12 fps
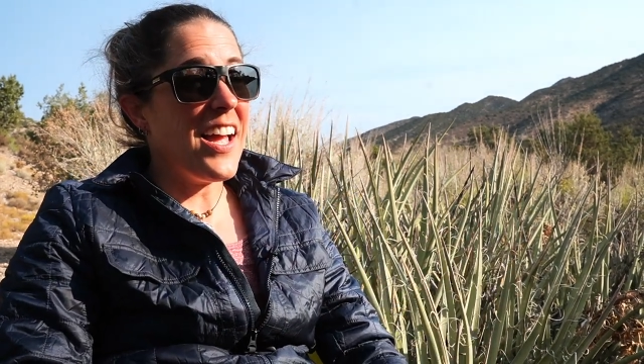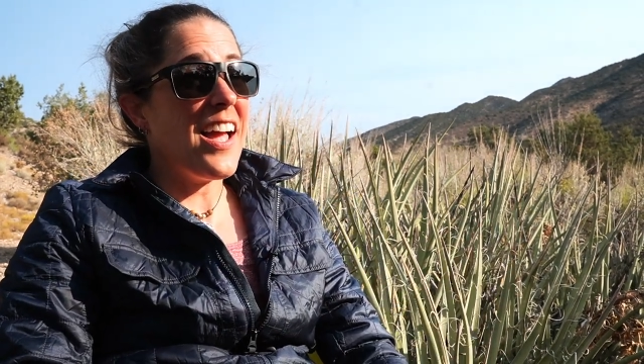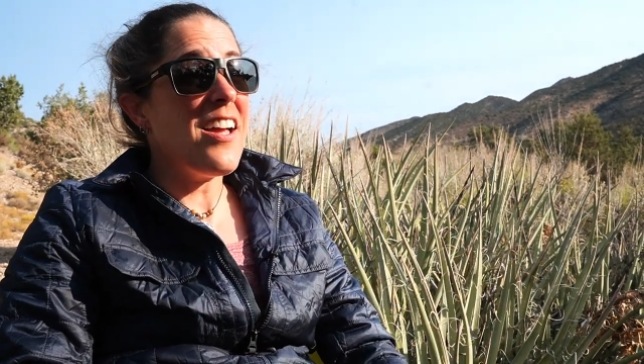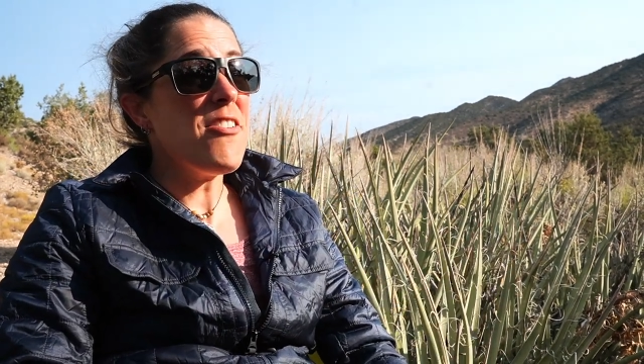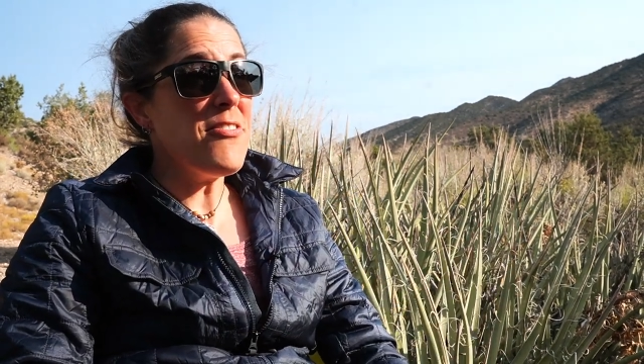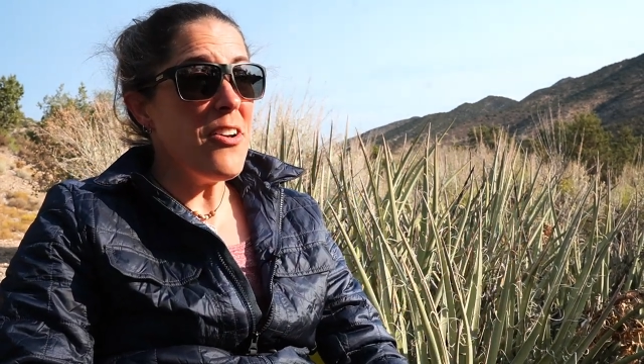
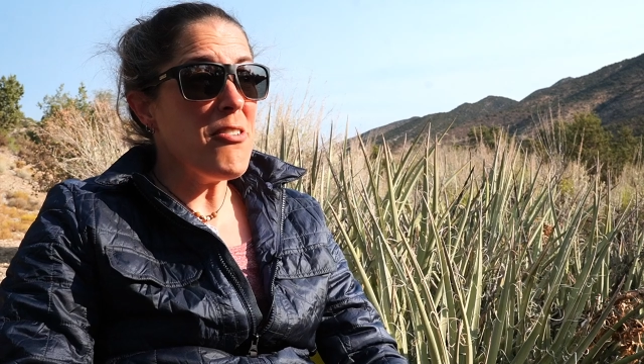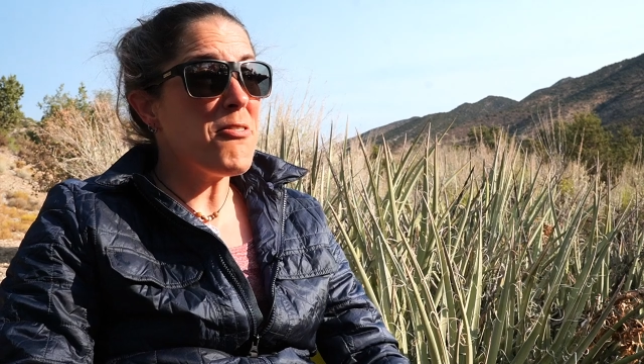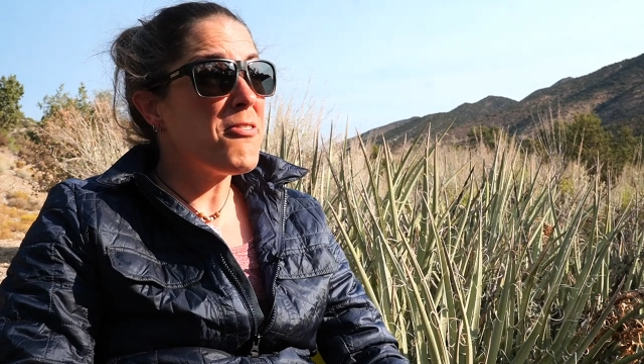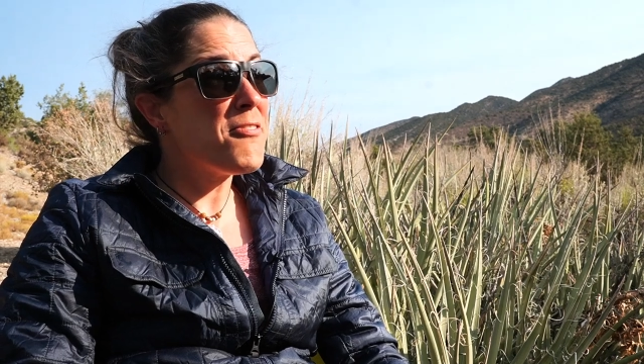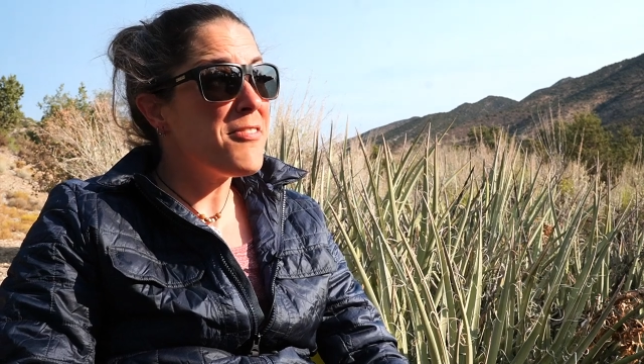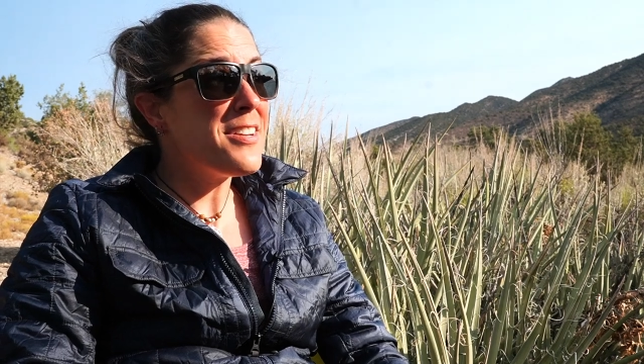it felt
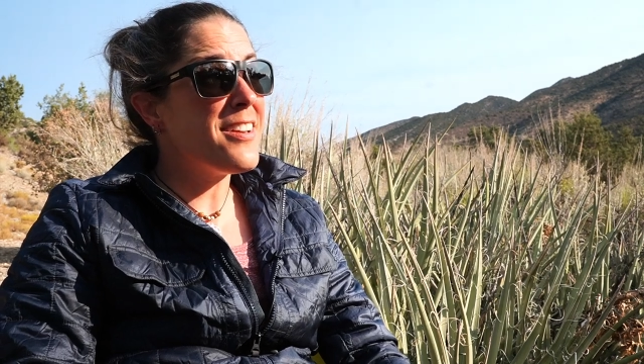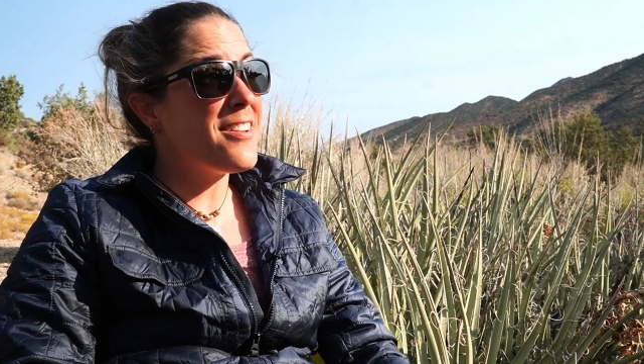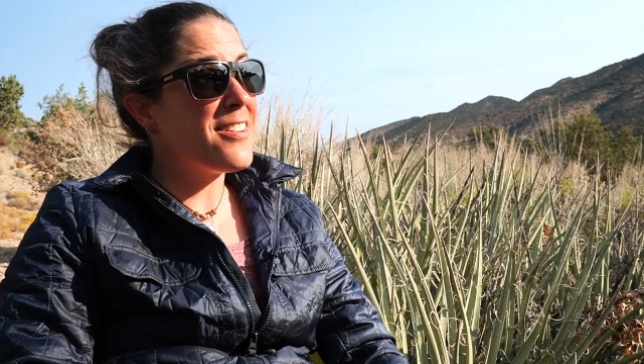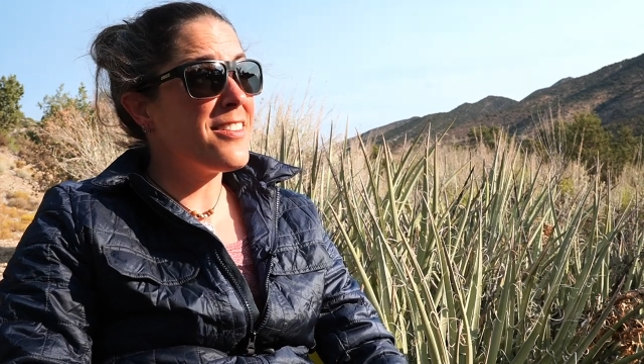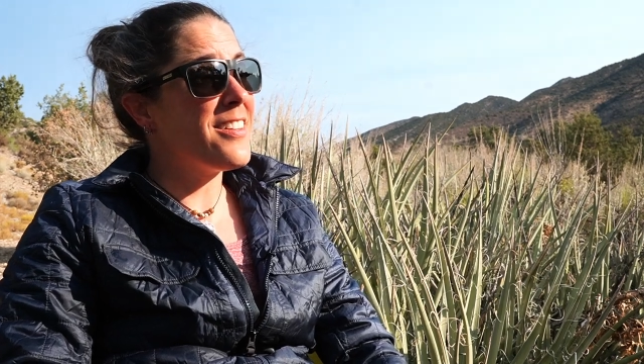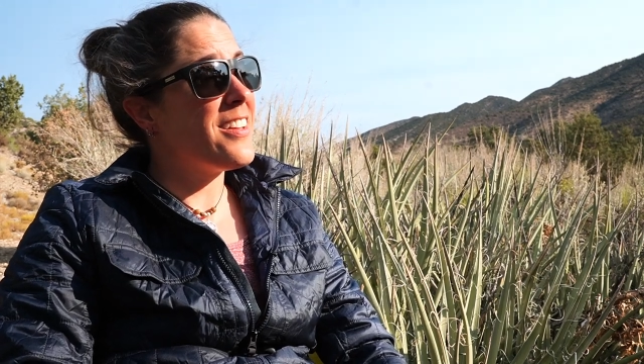
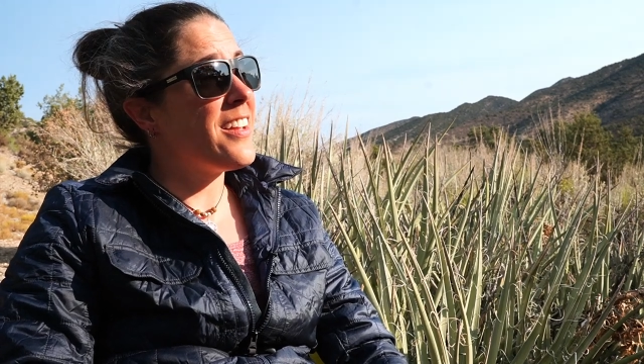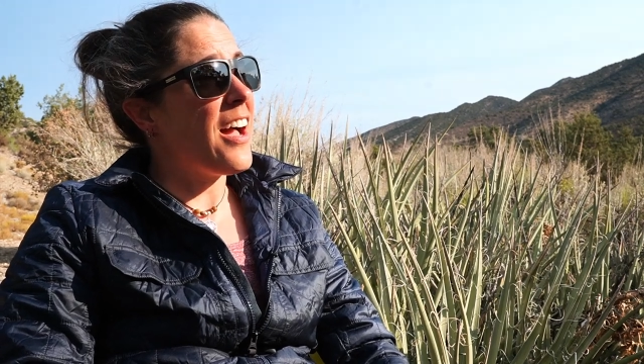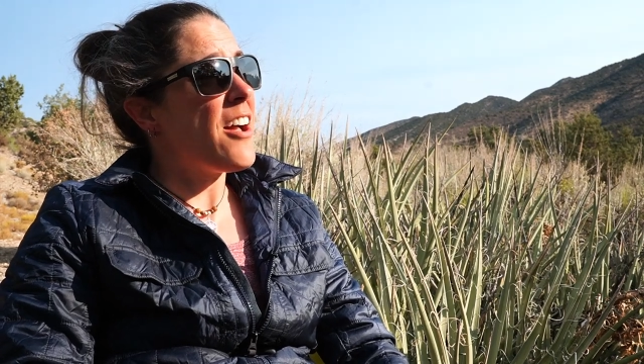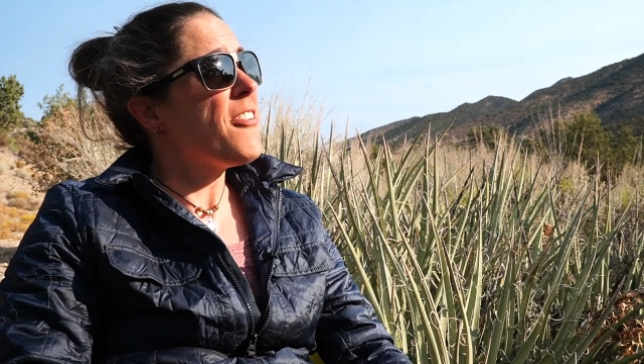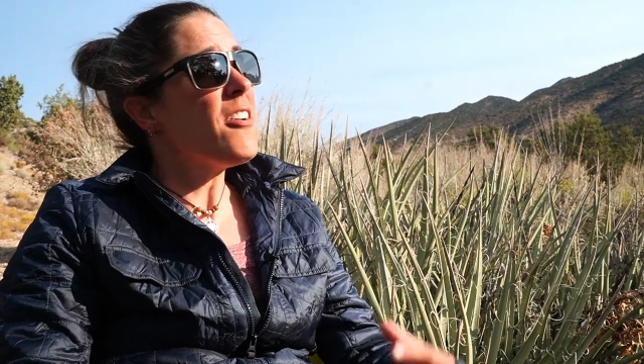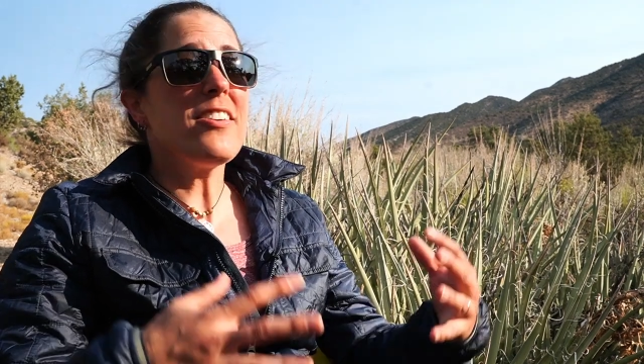really,
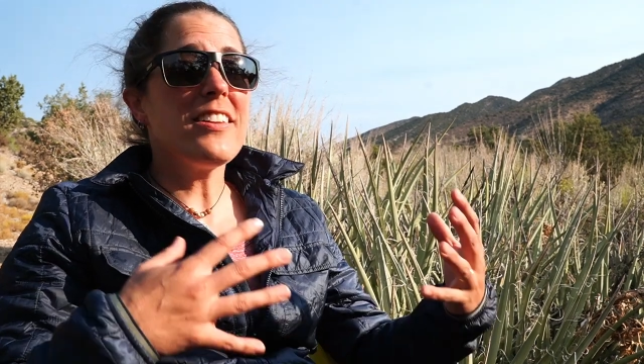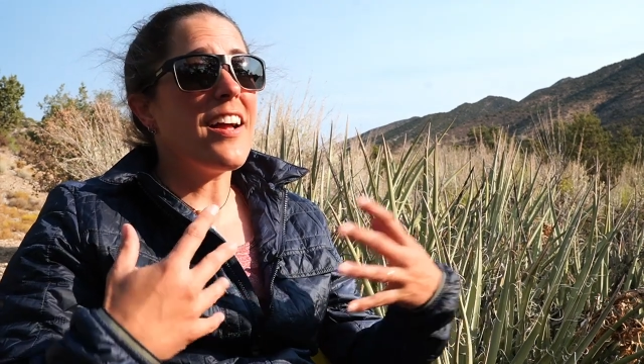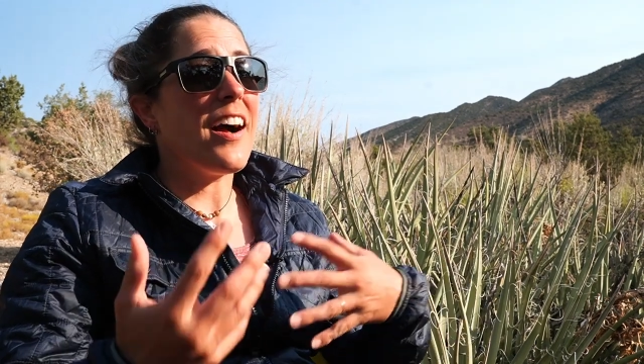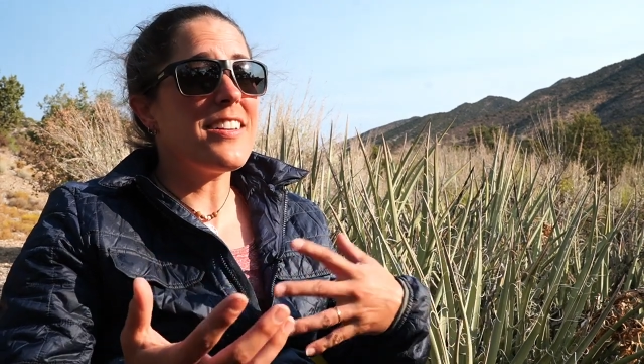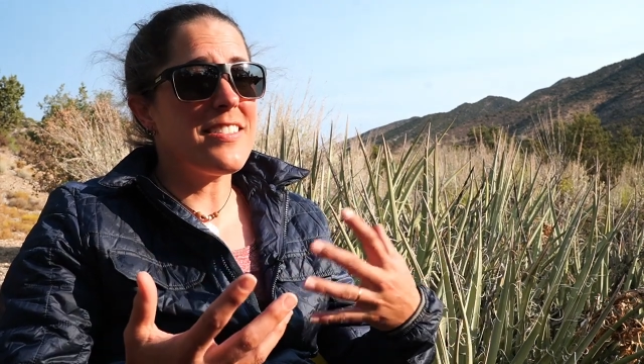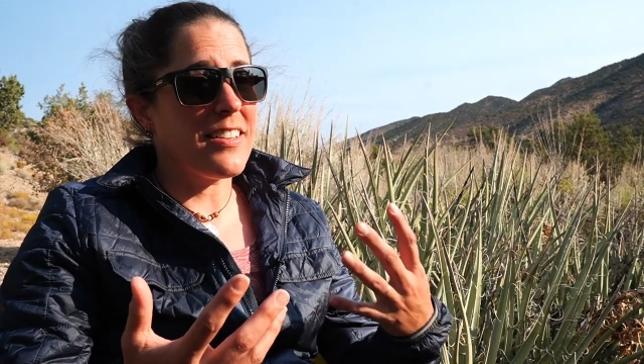I felt really
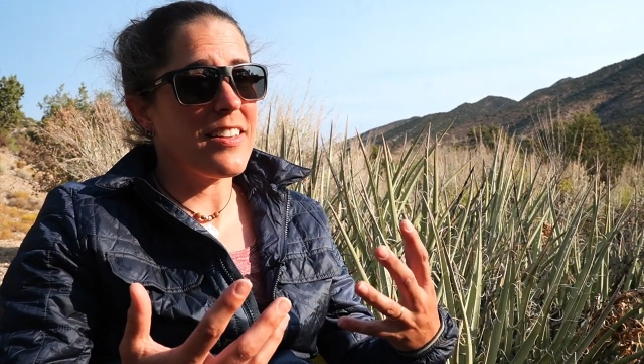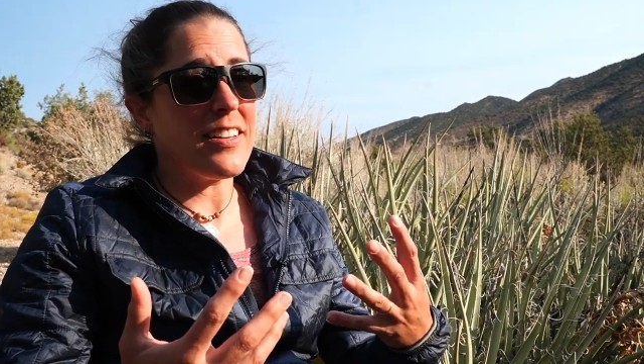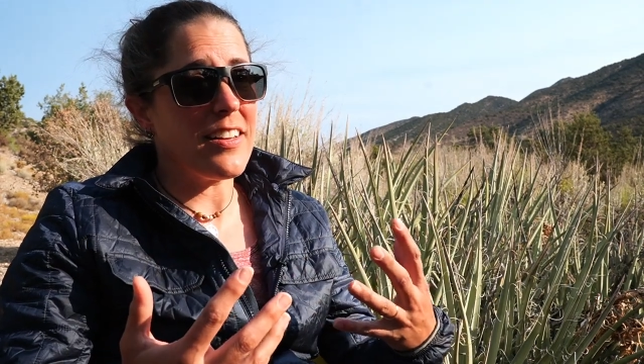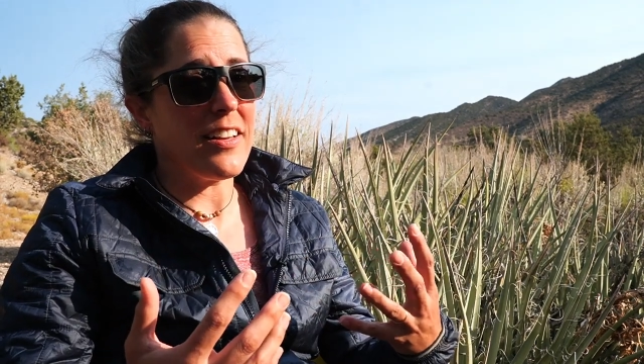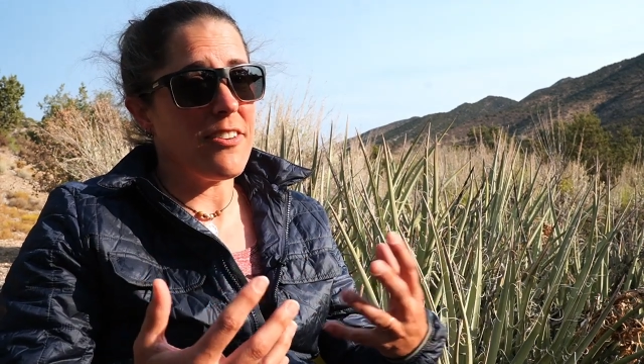isolated.